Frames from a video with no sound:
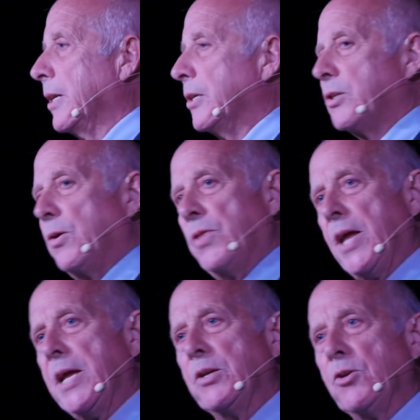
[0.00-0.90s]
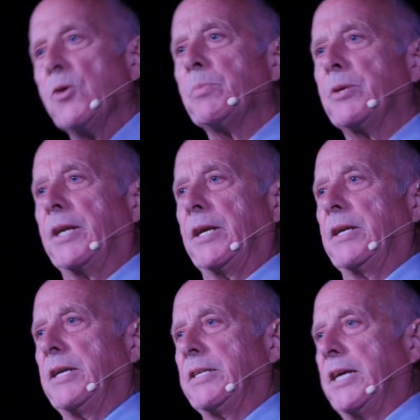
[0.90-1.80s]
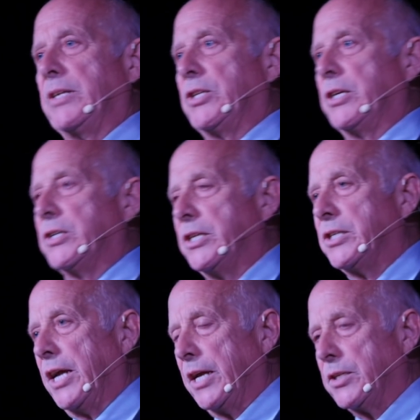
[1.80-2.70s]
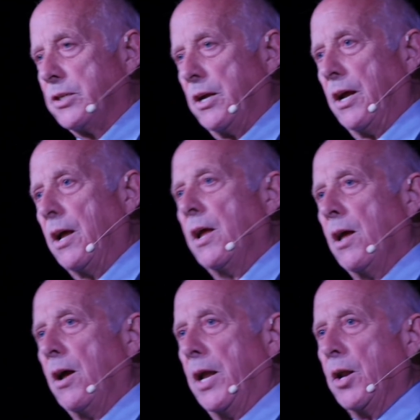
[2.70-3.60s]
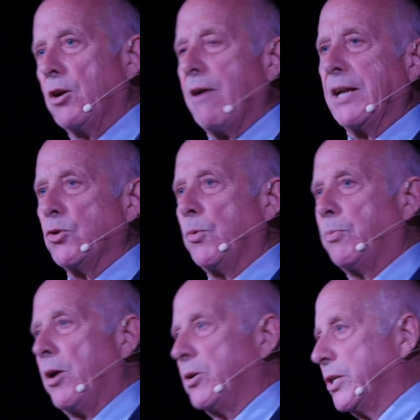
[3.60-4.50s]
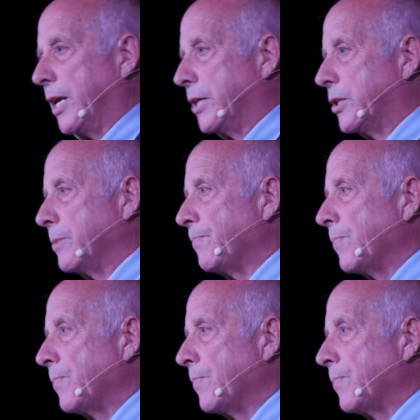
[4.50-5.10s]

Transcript: So they adopted it in 1066 in a gradual process.